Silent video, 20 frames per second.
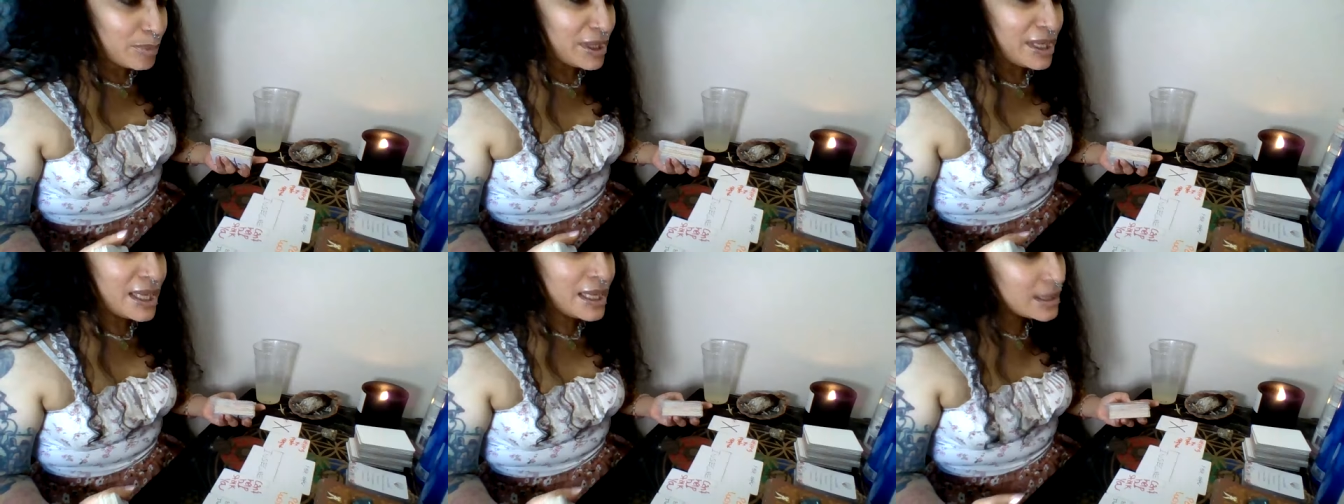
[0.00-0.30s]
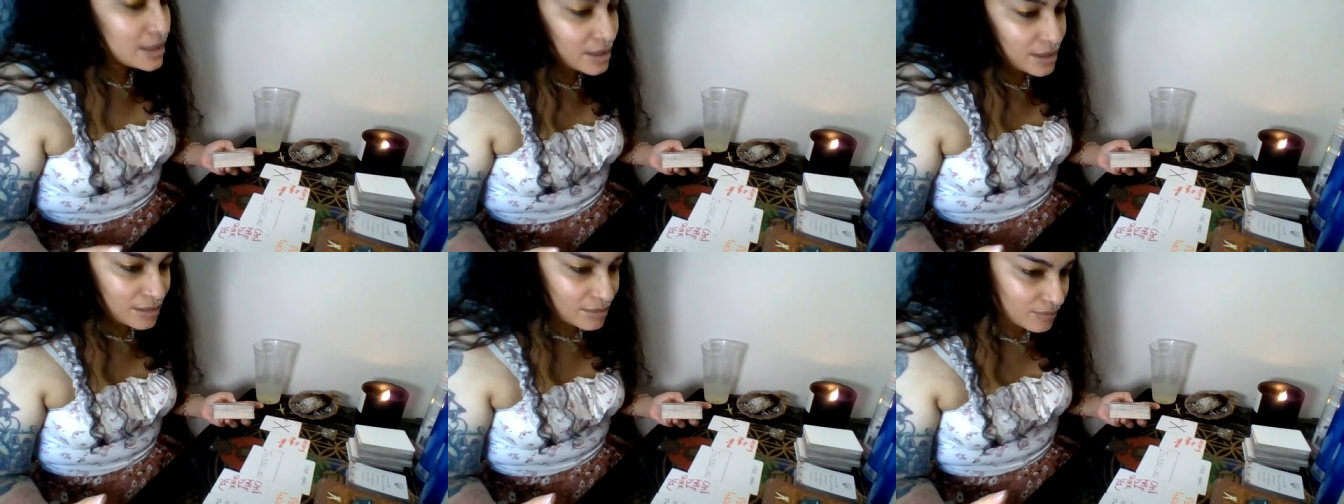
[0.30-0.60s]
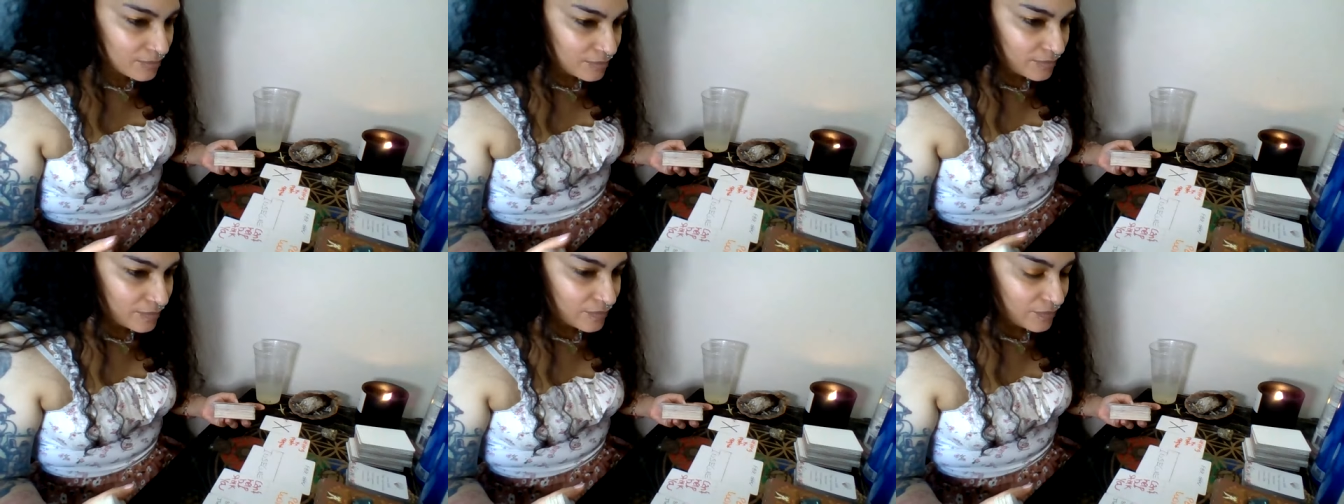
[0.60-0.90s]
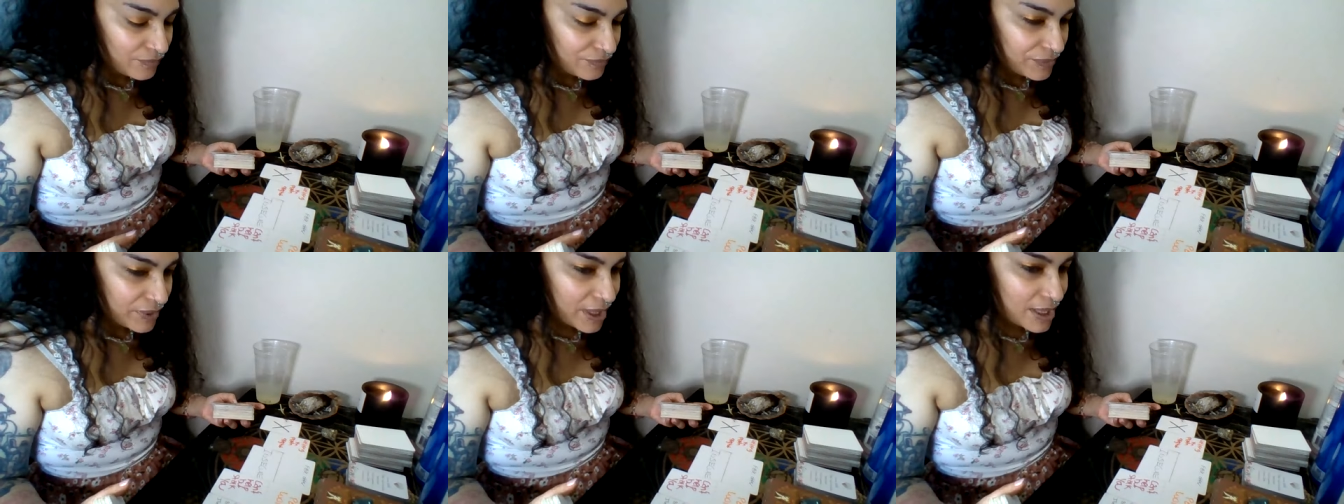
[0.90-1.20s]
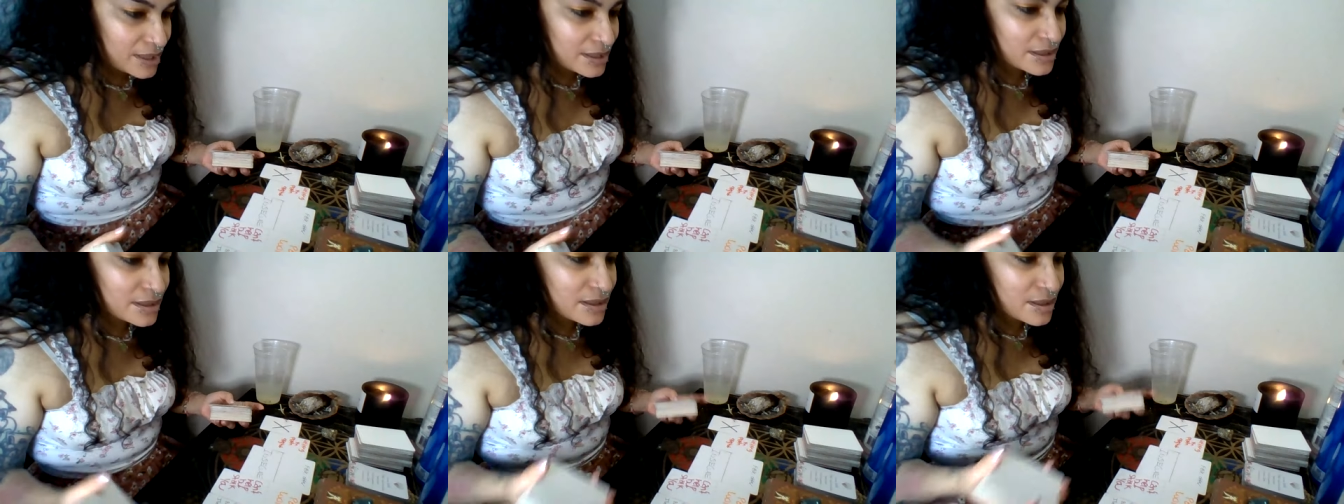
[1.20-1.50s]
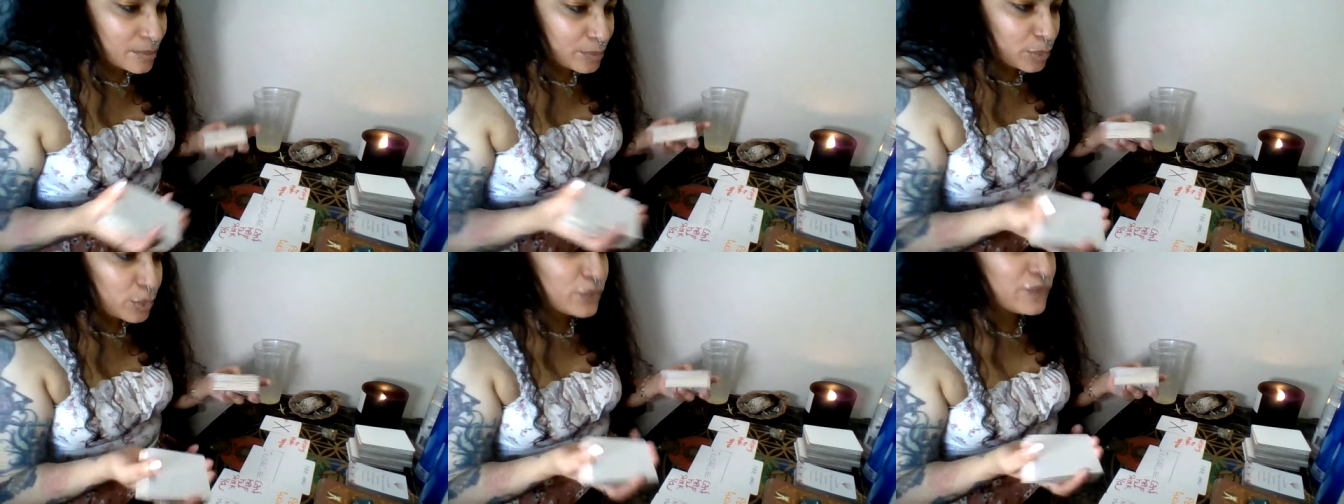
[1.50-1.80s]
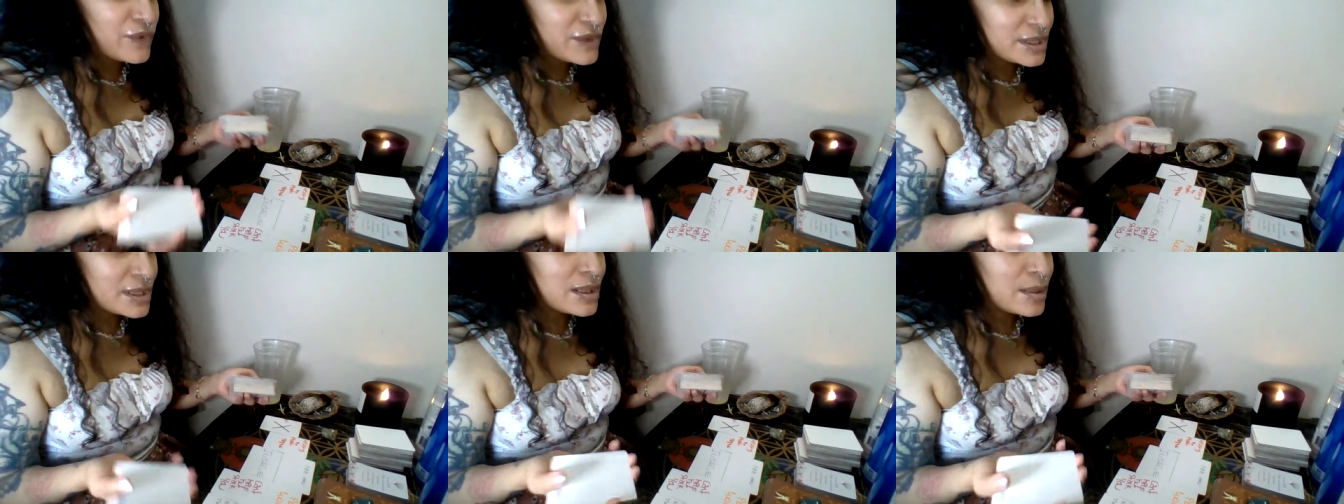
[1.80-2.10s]
be hidden because the
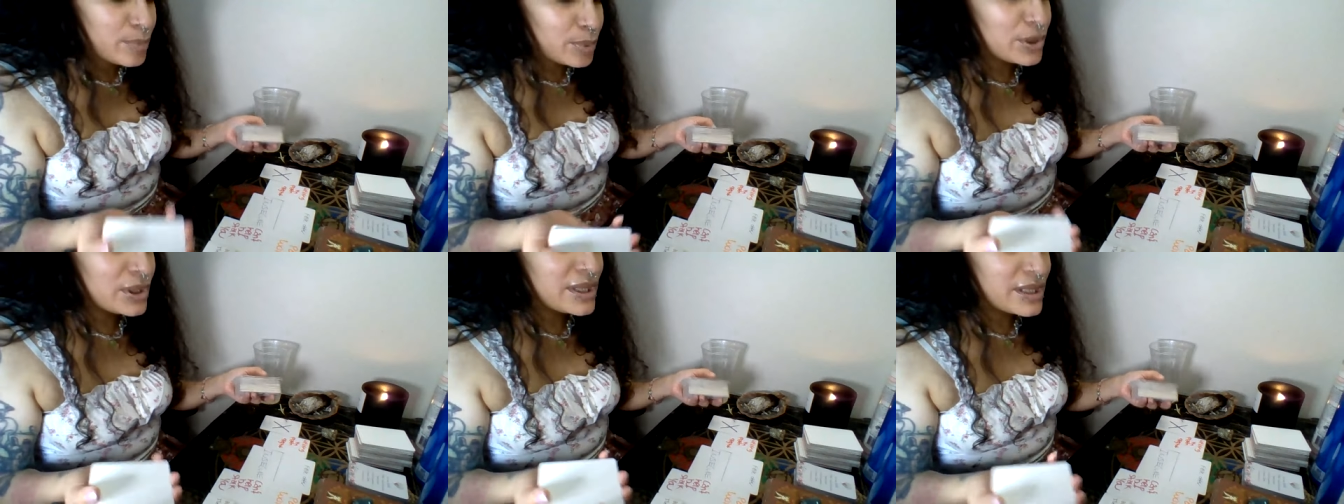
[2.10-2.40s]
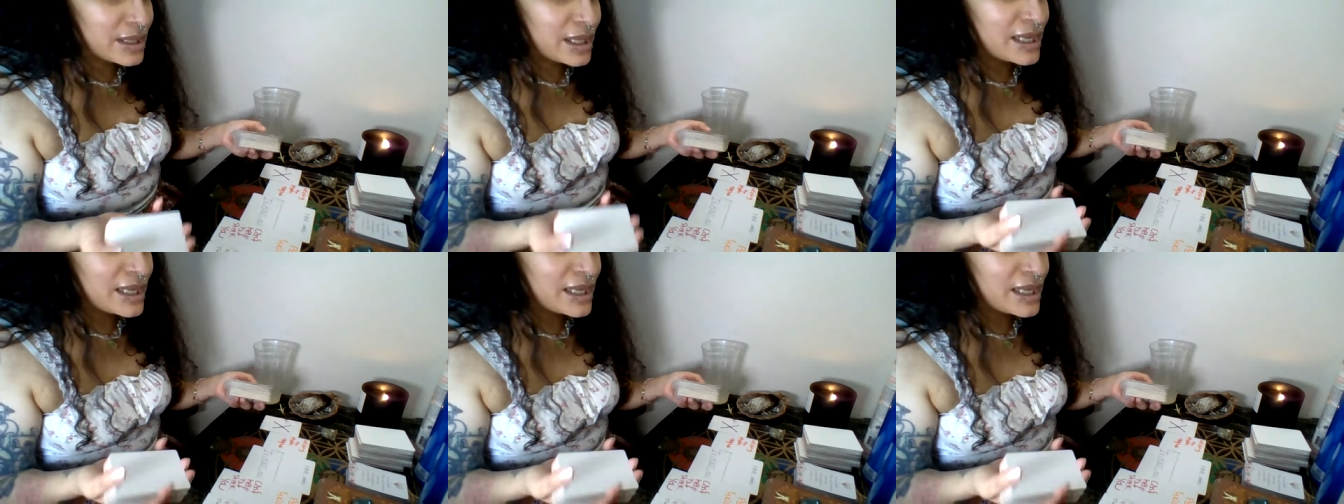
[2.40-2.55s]
proof is in the pudding.